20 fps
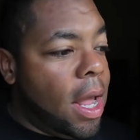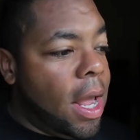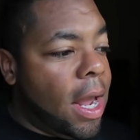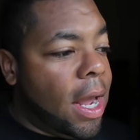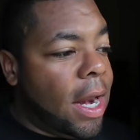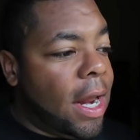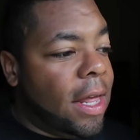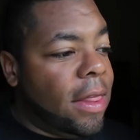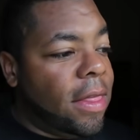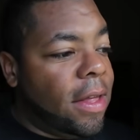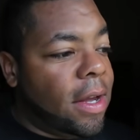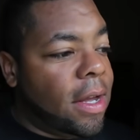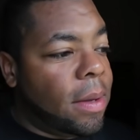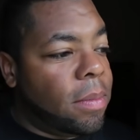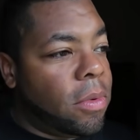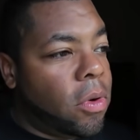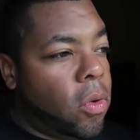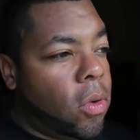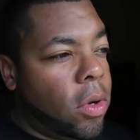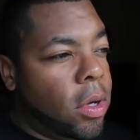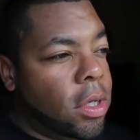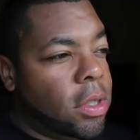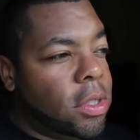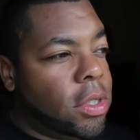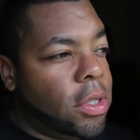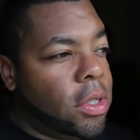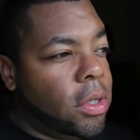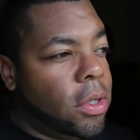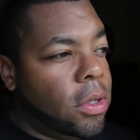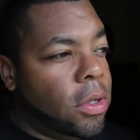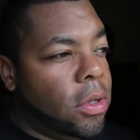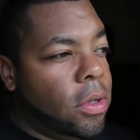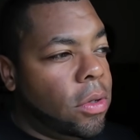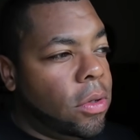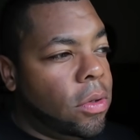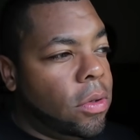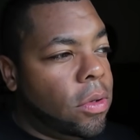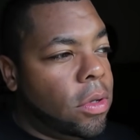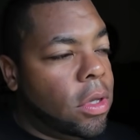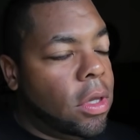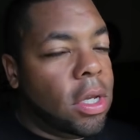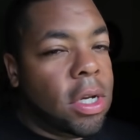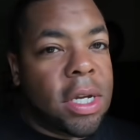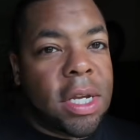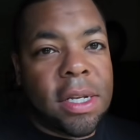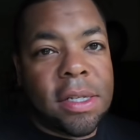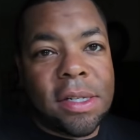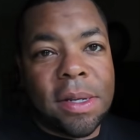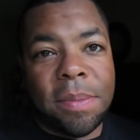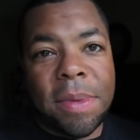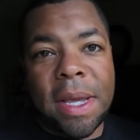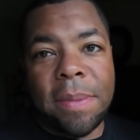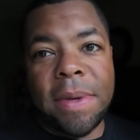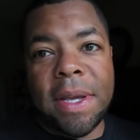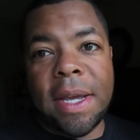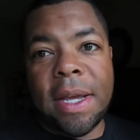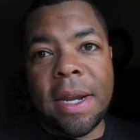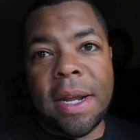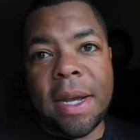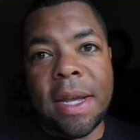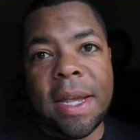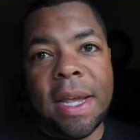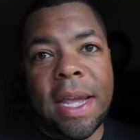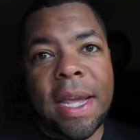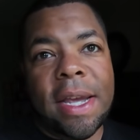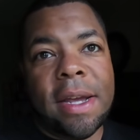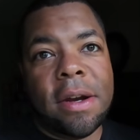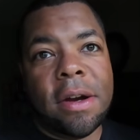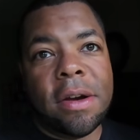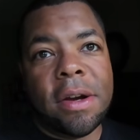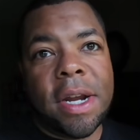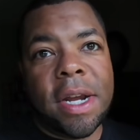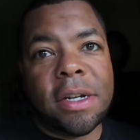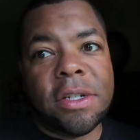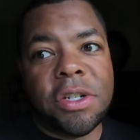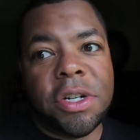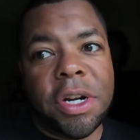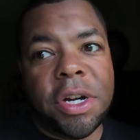And I think I'm going to look into maybe getting a heater next